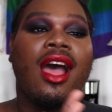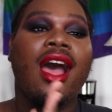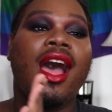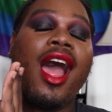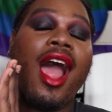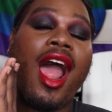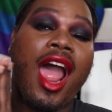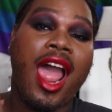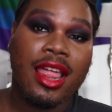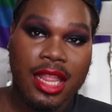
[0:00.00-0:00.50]

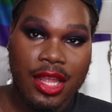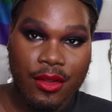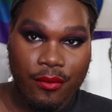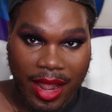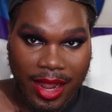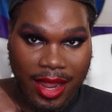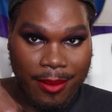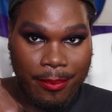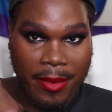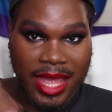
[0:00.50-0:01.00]
highly
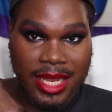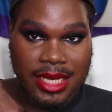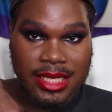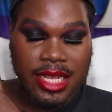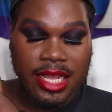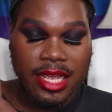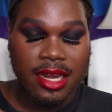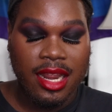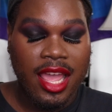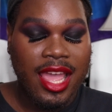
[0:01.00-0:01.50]
recommend
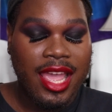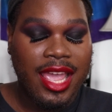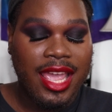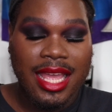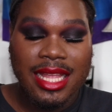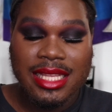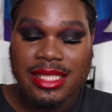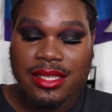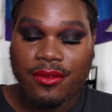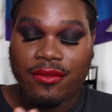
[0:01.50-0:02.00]
it.
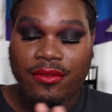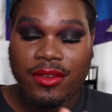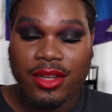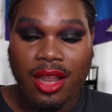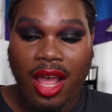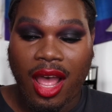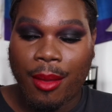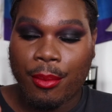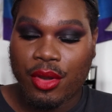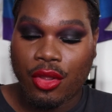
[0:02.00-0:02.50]
It's
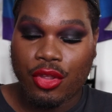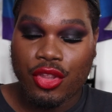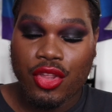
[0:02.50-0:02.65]
phenomenal.